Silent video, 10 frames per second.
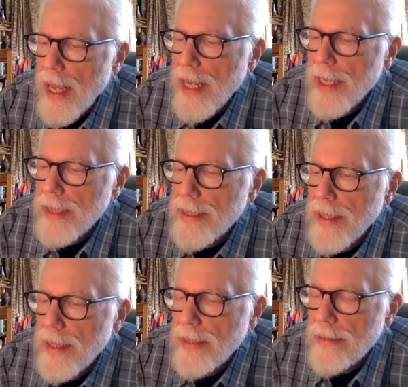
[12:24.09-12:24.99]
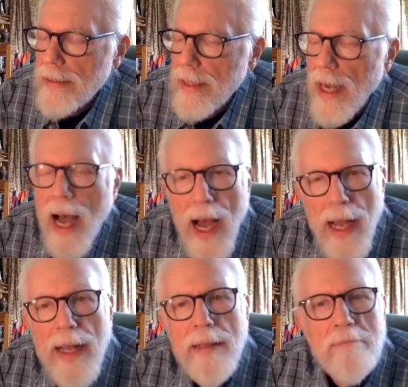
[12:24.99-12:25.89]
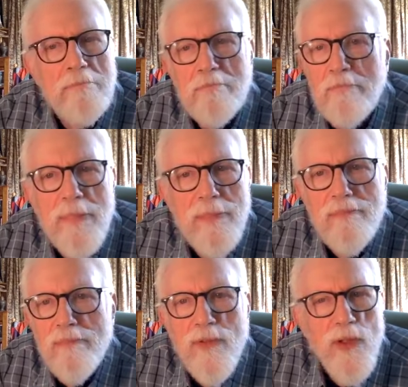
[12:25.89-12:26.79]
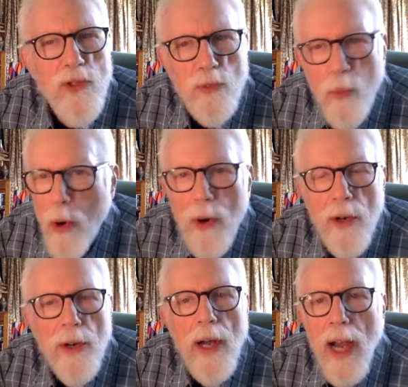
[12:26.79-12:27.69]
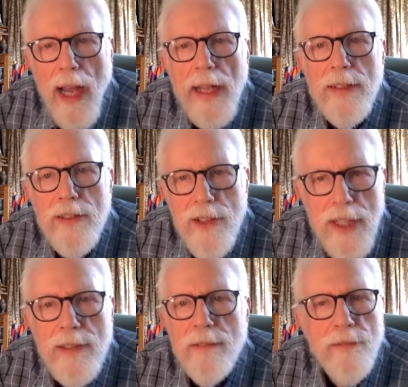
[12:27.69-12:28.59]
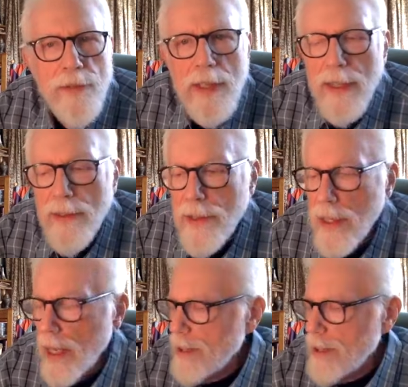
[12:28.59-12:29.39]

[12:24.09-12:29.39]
And I swore I didn't feel a thing.